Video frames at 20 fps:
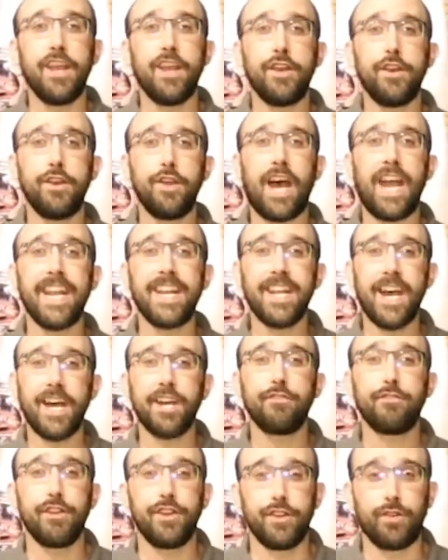
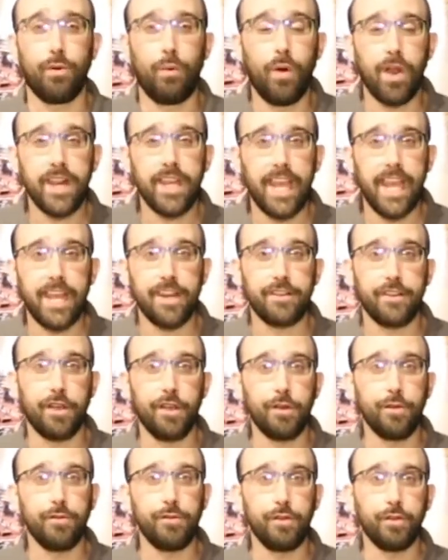928
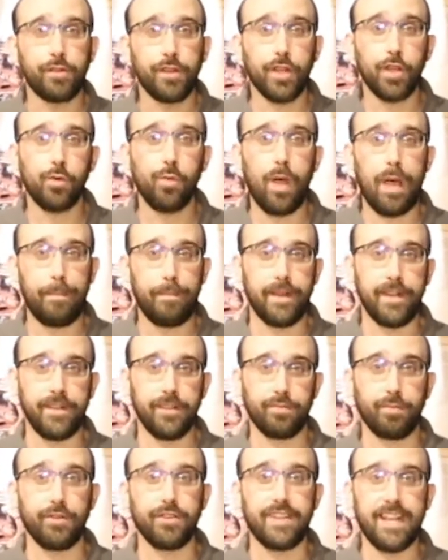total nuclear
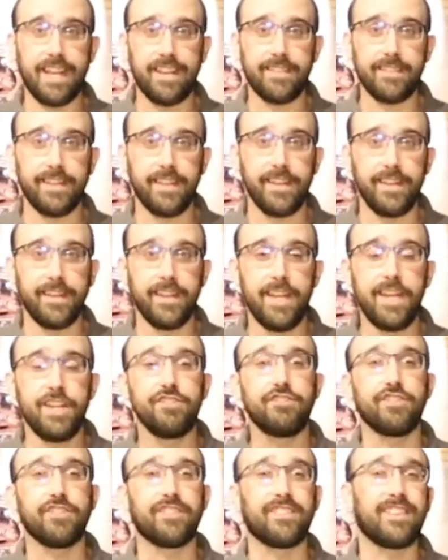weapons were tested
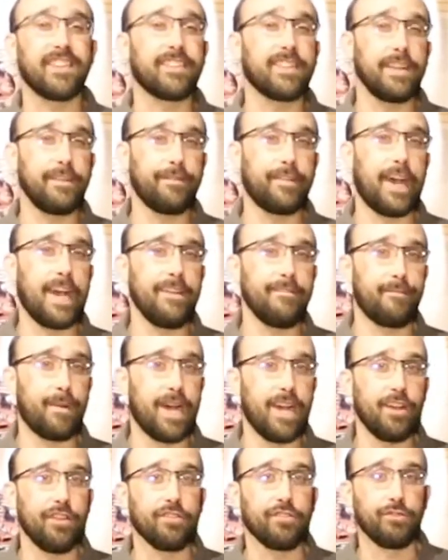just 65
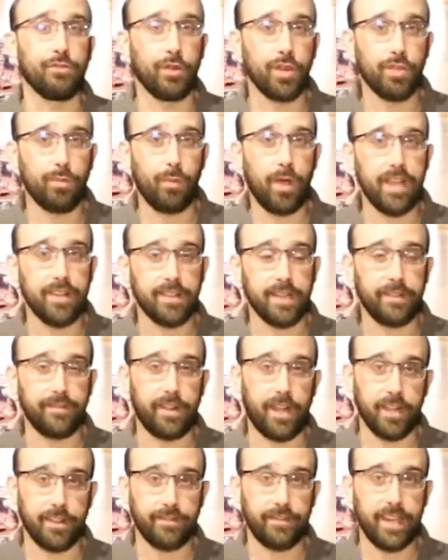miles northwest of
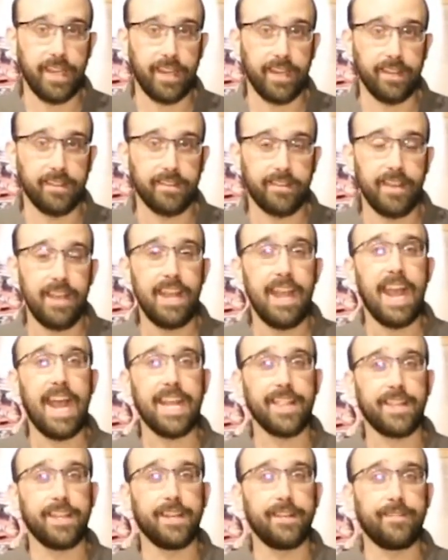Las Vegas
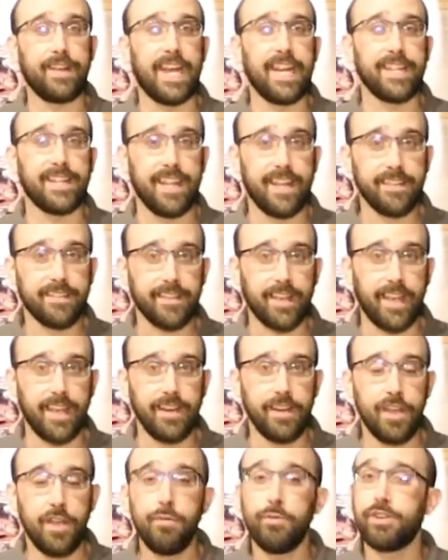at the Nevada Test Site,
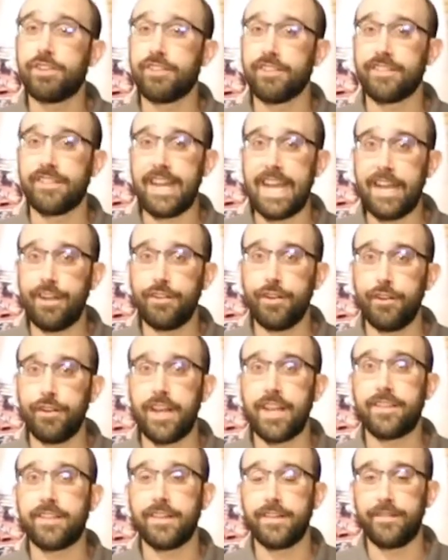which is now known
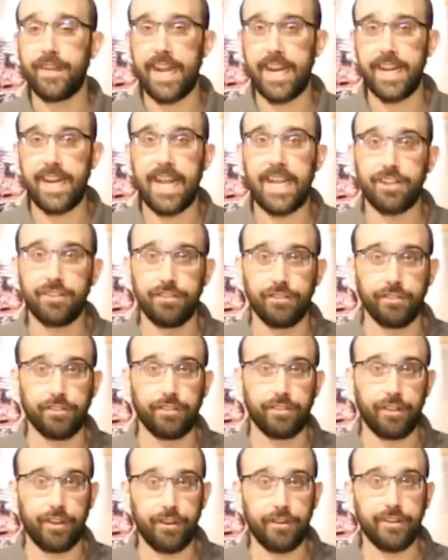as the Nevada National
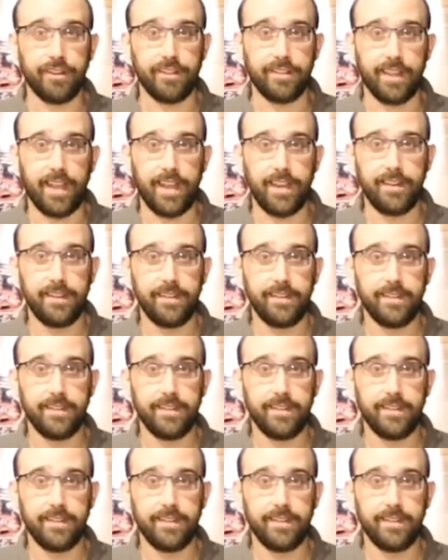Security Site.